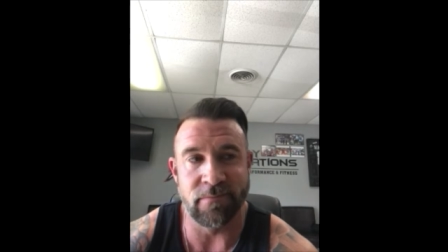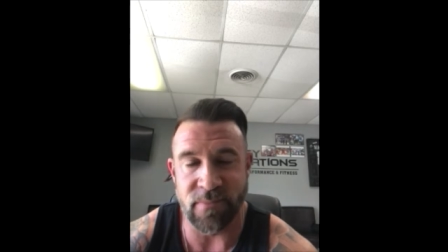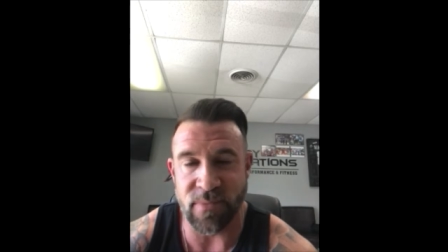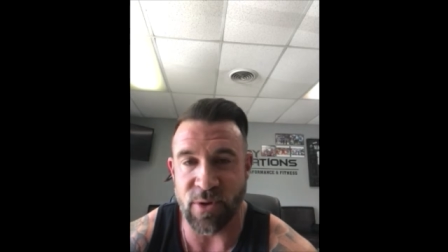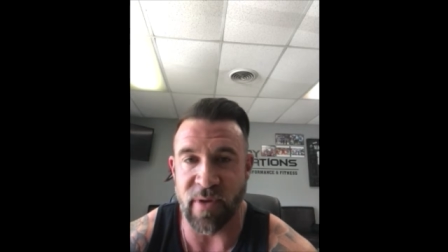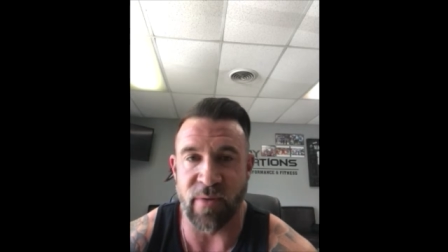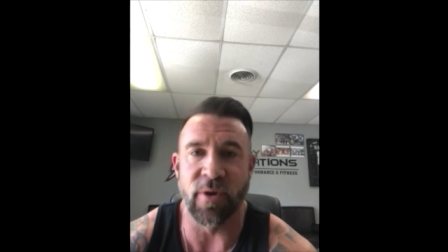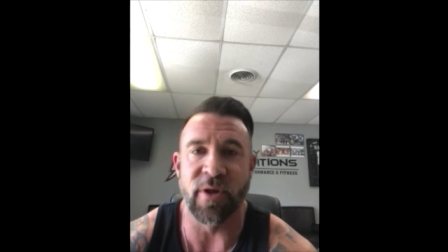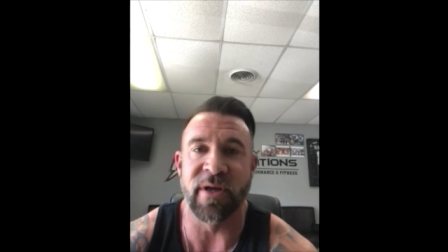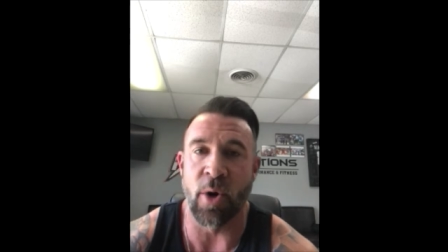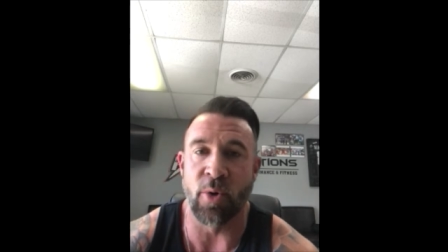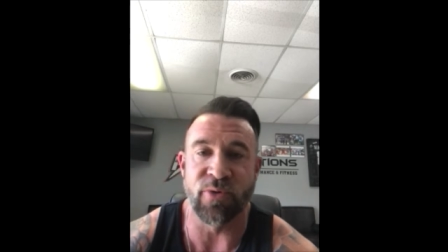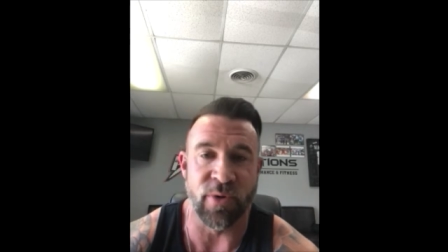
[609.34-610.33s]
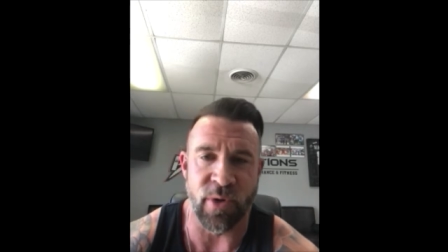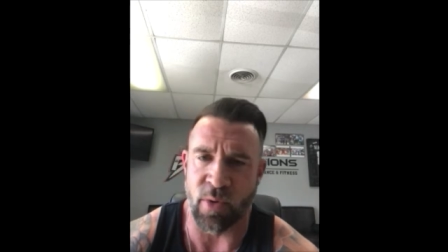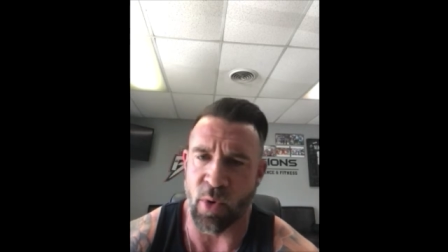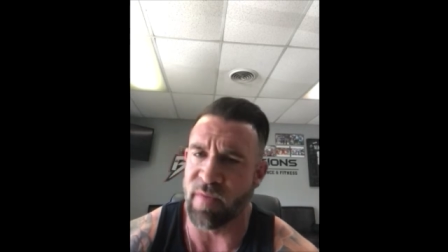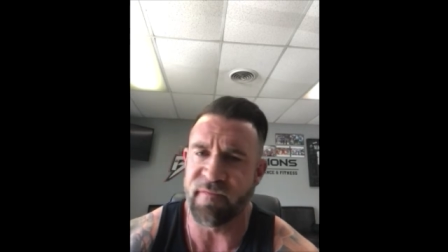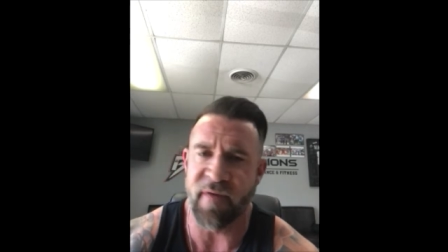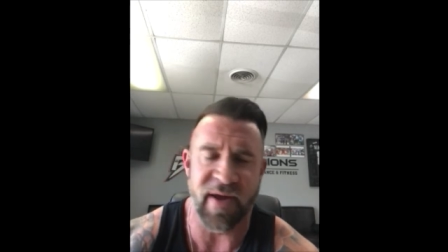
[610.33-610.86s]
do they really know what they're doing,
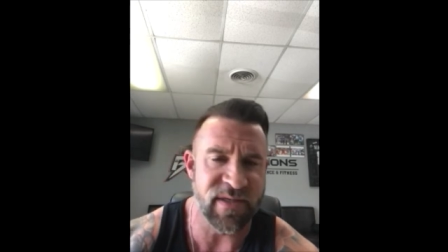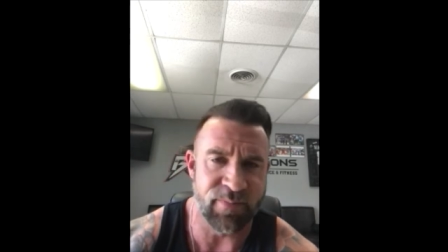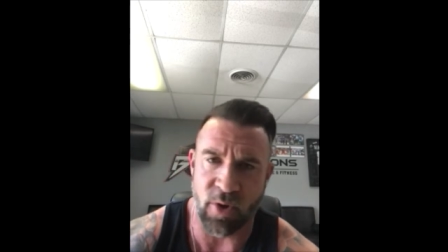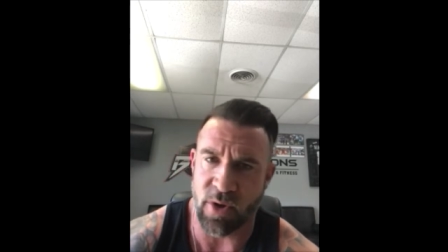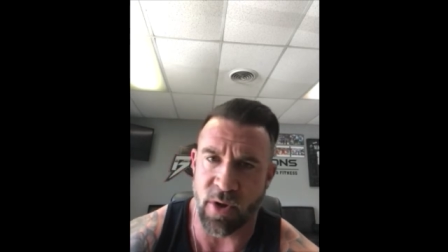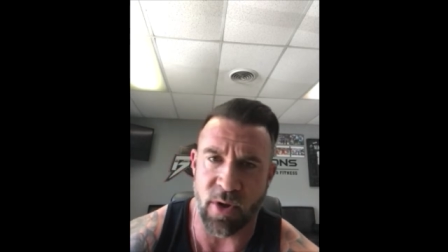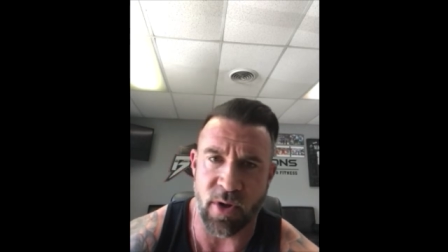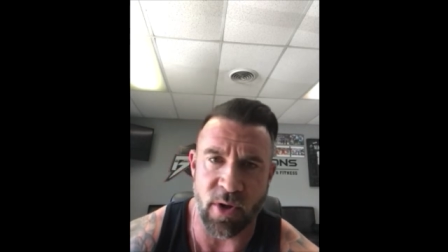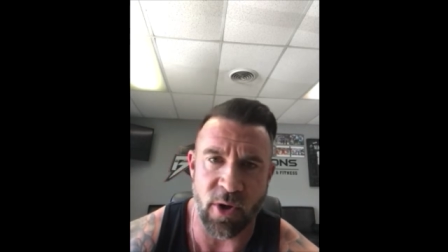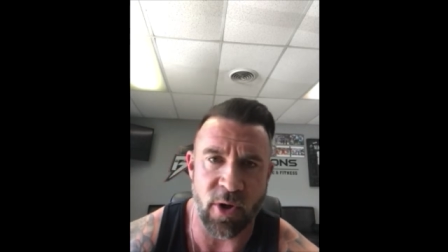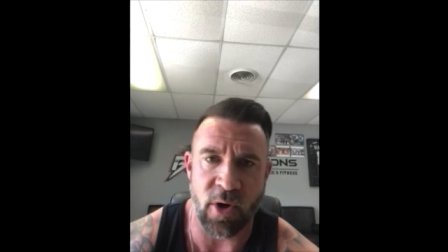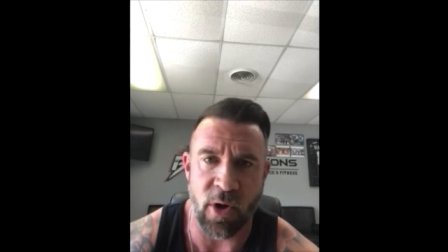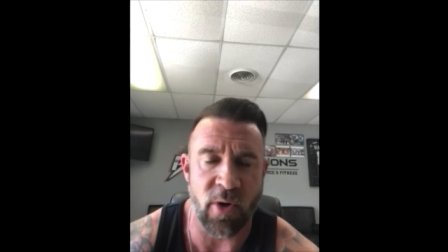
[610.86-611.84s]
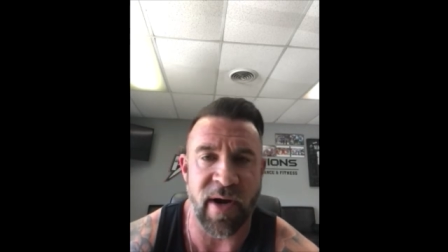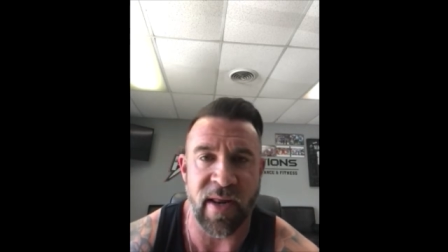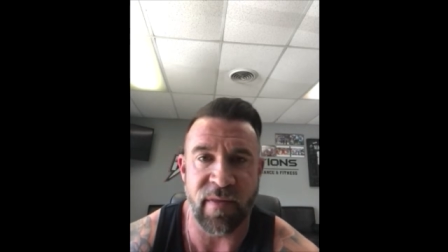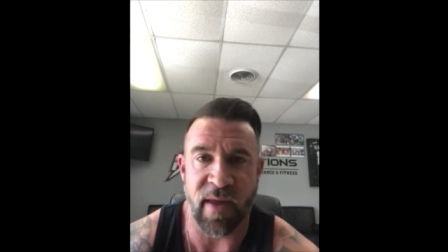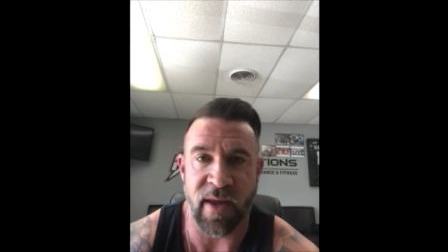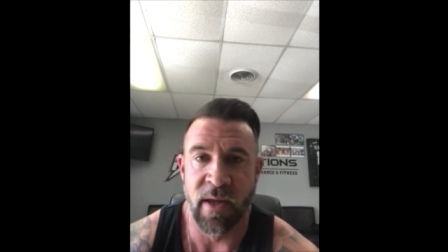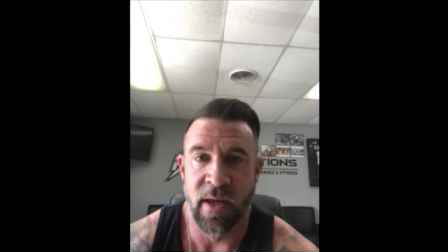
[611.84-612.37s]
or Facebook, or
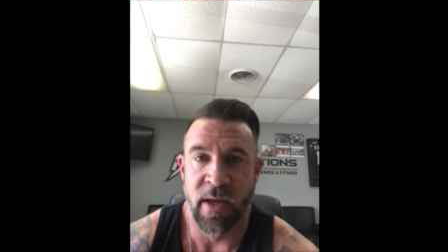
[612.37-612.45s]
anything.